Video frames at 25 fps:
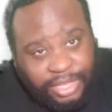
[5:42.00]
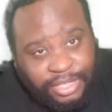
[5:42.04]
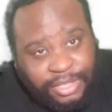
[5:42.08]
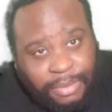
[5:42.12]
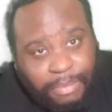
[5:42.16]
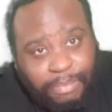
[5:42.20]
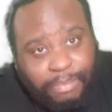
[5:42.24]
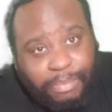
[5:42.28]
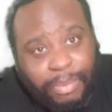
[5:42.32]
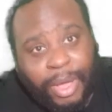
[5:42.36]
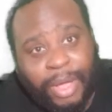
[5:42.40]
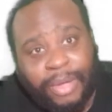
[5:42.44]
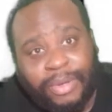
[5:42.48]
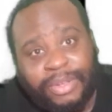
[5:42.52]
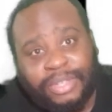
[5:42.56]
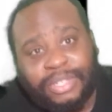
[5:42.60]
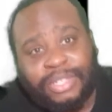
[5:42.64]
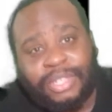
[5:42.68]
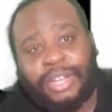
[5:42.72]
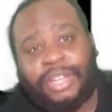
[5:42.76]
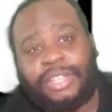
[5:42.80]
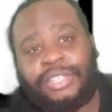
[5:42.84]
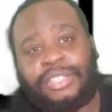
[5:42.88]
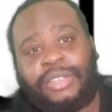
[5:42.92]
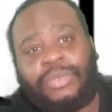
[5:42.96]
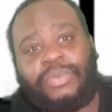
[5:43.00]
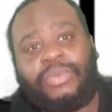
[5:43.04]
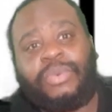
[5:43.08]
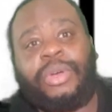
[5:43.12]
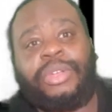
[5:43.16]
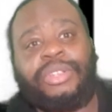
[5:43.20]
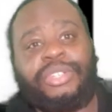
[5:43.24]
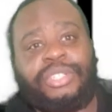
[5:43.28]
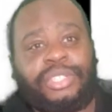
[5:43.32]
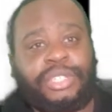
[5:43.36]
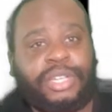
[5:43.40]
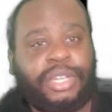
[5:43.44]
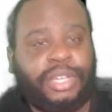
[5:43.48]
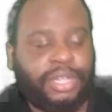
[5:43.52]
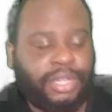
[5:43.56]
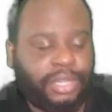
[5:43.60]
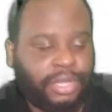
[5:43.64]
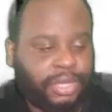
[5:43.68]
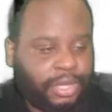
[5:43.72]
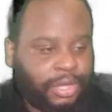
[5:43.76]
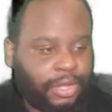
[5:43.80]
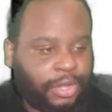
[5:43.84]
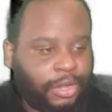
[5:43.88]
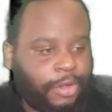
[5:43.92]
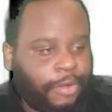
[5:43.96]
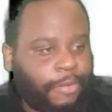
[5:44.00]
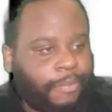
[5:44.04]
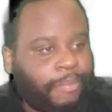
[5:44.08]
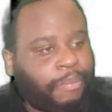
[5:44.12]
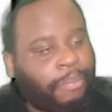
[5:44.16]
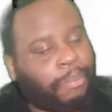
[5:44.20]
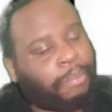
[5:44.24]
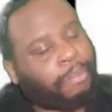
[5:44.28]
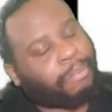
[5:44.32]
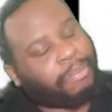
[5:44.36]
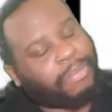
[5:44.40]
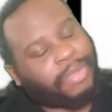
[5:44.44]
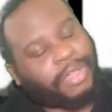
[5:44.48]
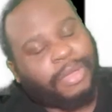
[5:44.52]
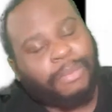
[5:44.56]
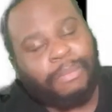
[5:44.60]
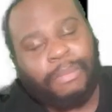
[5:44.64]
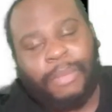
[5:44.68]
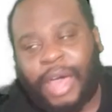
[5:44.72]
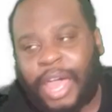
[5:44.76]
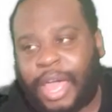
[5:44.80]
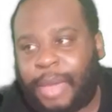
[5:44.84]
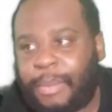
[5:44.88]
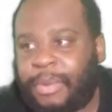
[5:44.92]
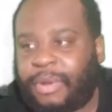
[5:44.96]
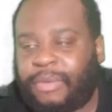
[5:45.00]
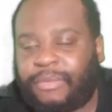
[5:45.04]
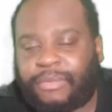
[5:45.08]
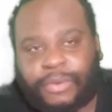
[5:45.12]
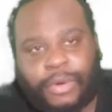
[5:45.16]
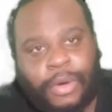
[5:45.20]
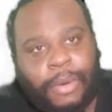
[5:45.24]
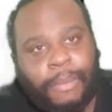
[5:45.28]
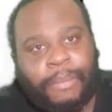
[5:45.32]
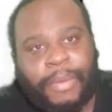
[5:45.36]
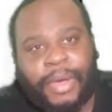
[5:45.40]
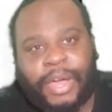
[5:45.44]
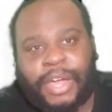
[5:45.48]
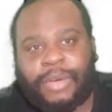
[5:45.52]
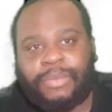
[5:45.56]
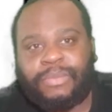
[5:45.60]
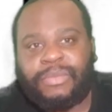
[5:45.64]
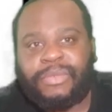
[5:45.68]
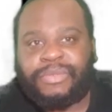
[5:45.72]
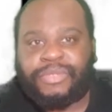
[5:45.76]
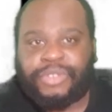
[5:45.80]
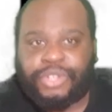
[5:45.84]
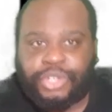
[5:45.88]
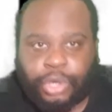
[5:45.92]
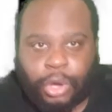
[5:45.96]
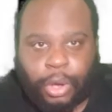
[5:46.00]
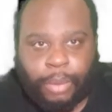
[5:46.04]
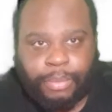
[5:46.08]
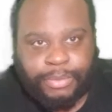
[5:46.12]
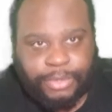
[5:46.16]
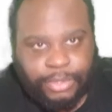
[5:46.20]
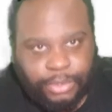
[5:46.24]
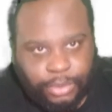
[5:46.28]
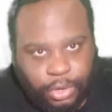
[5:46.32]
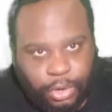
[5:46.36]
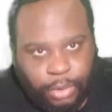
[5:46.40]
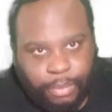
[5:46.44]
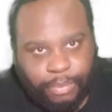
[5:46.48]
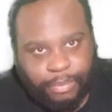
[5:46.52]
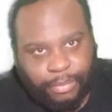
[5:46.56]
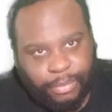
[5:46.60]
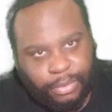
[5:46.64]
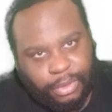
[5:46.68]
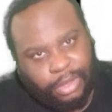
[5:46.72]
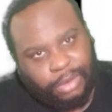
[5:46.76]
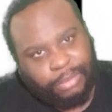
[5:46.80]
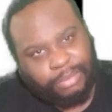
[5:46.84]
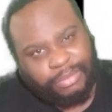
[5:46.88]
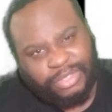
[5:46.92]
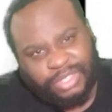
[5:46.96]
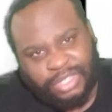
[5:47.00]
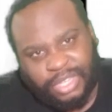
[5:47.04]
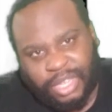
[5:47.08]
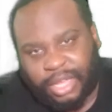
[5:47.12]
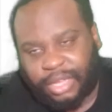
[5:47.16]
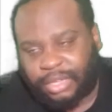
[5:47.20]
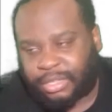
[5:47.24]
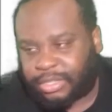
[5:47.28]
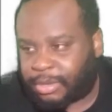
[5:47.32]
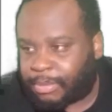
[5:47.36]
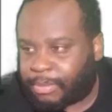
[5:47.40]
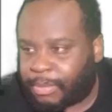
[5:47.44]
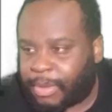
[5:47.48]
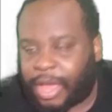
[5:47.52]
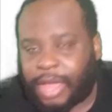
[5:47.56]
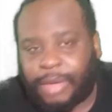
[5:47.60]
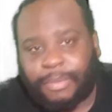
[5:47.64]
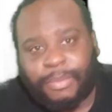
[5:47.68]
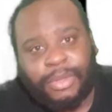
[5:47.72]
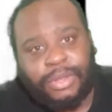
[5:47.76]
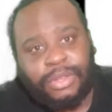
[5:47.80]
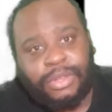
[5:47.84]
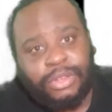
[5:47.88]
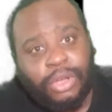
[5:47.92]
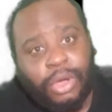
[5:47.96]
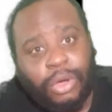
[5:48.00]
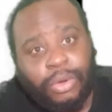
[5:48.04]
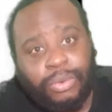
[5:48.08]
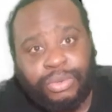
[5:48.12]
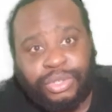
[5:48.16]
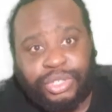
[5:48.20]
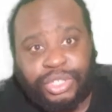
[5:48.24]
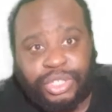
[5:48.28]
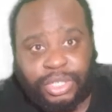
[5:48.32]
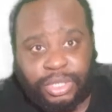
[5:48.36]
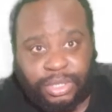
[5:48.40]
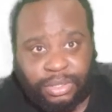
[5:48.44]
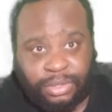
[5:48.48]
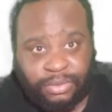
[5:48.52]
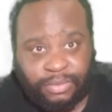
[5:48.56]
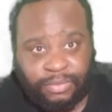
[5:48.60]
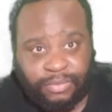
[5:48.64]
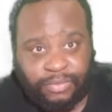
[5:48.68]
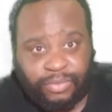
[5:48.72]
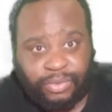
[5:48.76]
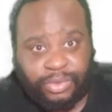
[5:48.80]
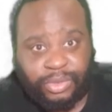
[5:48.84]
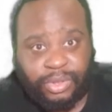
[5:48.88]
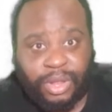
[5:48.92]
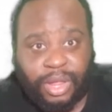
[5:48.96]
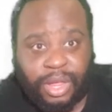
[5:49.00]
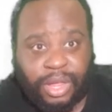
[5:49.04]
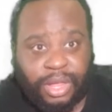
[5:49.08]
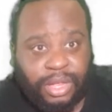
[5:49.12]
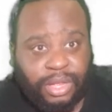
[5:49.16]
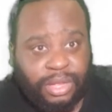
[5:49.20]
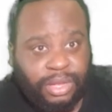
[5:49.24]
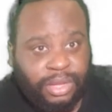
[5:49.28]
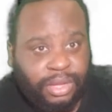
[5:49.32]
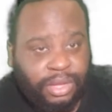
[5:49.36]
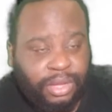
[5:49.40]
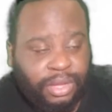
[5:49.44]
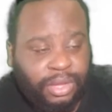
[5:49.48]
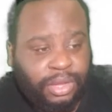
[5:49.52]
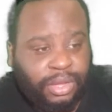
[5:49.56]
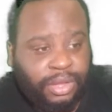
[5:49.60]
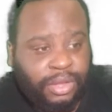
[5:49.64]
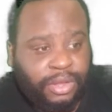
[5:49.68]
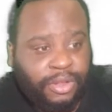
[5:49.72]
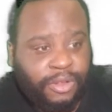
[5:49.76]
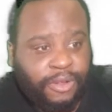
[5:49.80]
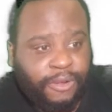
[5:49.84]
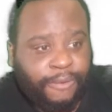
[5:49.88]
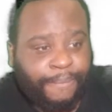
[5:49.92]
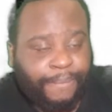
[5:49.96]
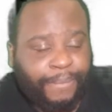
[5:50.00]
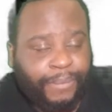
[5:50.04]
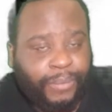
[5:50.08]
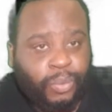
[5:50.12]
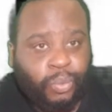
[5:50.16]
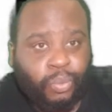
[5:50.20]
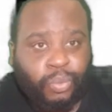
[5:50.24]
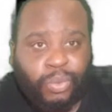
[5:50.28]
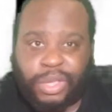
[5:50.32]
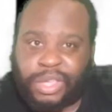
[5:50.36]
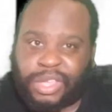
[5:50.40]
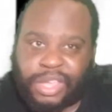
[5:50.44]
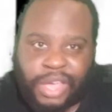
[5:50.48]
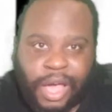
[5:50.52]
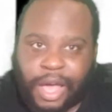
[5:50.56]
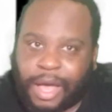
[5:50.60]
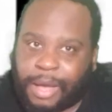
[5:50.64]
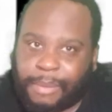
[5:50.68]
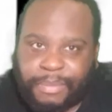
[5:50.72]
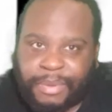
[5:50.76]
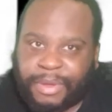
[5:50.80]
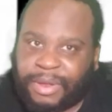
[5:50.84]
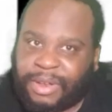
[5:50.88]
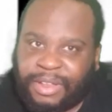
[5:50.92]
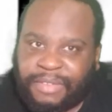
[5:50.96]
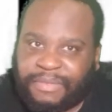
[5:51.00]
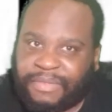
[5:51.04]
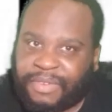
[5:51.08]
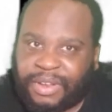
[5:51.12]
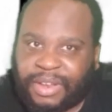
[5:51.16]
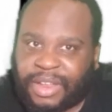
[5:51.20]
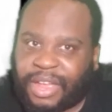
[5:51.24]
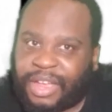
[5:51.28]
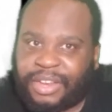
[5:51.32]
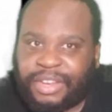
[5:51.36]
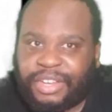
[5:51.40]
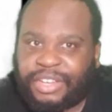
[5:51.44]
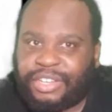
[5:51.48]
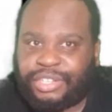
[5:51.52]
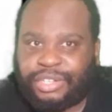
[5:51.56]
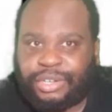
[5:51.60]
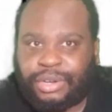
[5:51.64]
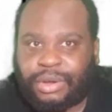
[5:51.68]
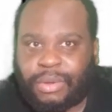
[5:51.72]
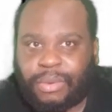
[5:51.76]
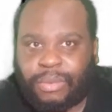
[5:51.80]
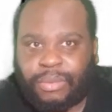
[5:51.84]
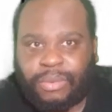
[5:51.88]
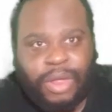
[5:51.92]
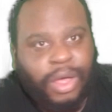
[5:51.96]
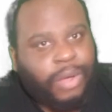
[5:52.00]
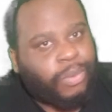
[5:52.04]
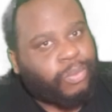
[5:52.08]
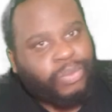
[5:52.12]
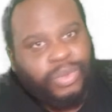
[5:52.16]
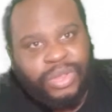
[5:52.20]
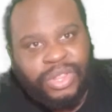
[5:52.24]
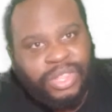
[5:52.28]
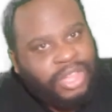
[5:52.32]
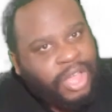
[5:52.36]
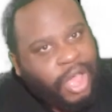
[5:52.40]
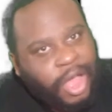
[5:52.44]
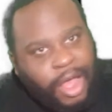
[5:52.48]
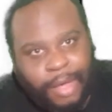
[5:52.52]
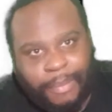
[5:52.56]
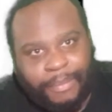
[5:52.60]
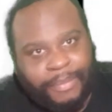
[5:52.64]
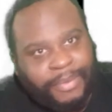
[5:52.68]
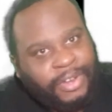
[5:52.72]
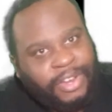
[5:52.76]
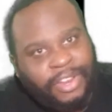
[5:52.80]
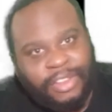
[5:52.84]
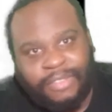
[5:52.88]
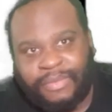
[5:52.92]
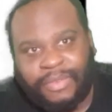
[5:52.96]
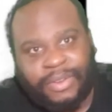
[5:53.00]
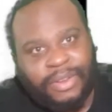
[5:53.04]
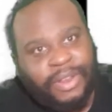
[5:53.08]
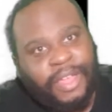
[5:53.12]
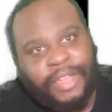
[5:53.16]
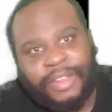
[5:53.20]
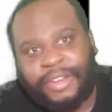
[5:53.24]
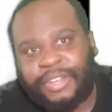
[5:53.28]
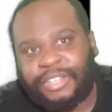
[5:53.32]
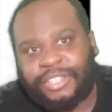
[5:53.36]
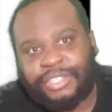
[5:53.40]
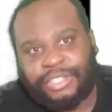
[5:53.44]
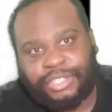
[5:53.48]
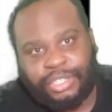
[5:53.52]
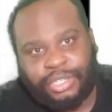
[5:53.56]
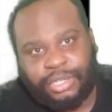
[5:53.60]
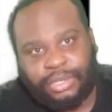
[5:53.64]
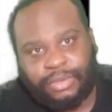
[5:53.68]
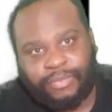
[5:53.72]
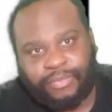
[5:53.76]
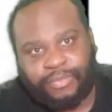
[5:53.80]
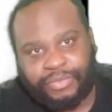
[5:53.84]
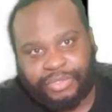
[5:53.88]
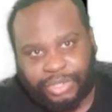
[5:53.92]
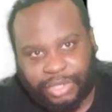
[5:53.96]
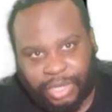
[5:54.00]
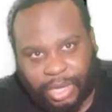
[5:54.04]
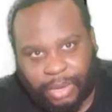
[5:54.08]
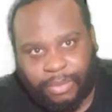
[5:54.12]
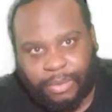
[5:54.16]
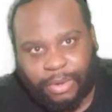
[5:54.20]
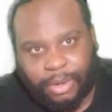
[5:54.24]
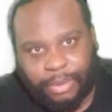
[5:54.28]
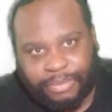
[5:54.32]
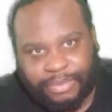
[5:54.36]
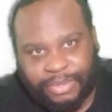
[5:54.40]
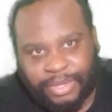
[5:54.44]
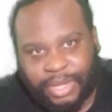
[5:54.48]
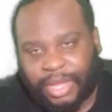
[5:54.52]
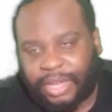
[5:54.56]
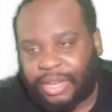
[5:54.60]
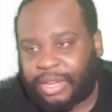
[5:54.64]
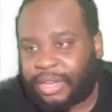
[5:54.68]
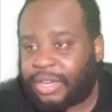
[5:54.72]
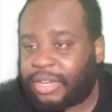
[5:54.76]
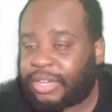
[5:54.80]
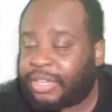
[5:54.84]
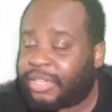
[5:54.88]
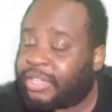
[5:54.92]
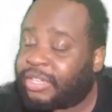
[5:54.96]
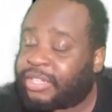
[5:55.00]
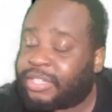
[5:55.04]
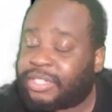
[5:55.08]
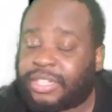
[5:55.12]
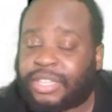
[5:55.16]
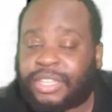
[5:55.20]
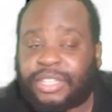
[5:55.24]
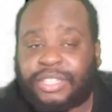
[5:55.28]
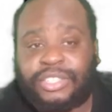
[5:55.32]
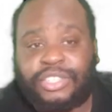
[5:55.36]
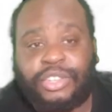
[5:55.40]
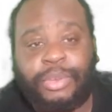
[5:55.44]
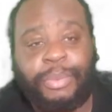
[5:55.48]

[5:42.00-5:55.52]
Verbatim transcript: as embarrassing as it was, yeah, me and my man have gone back and we've chopped it up I'm saying to my man, yo, G, like, we can't be living like this, you know. Like, we can't be living like this, G. Do you get what I'm saying? And it's, it's